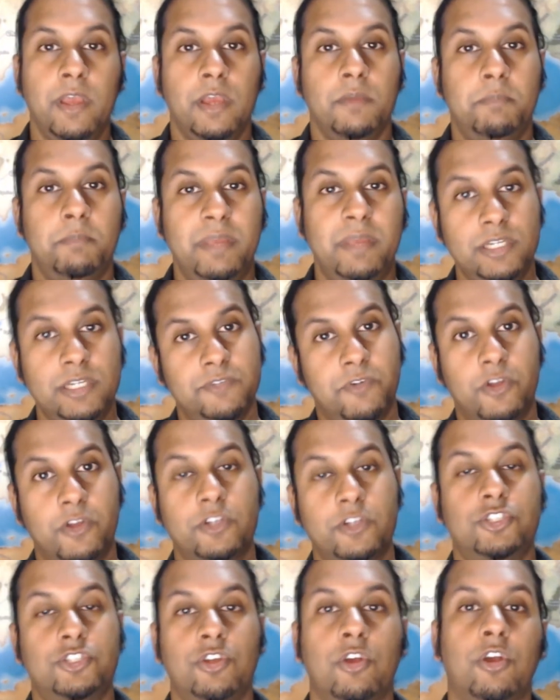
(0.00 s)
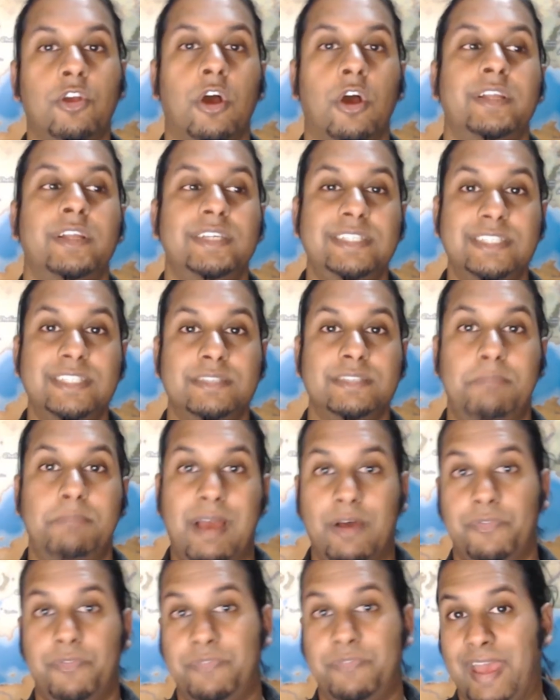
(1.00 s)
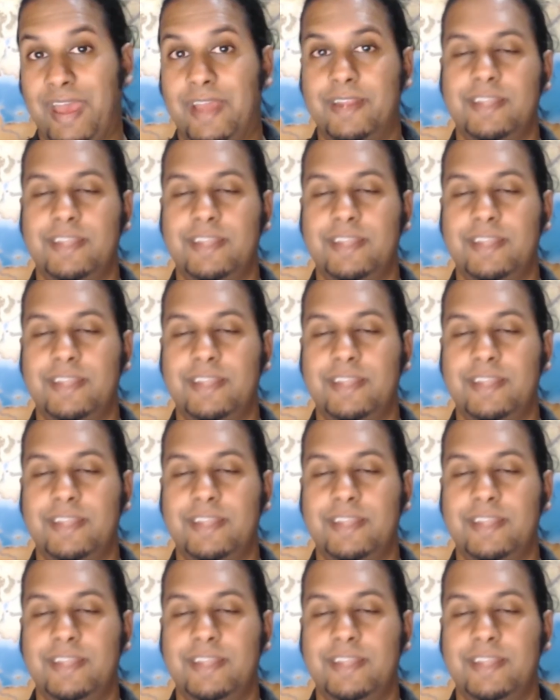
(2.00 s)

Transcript: Being devoted to your god is about that.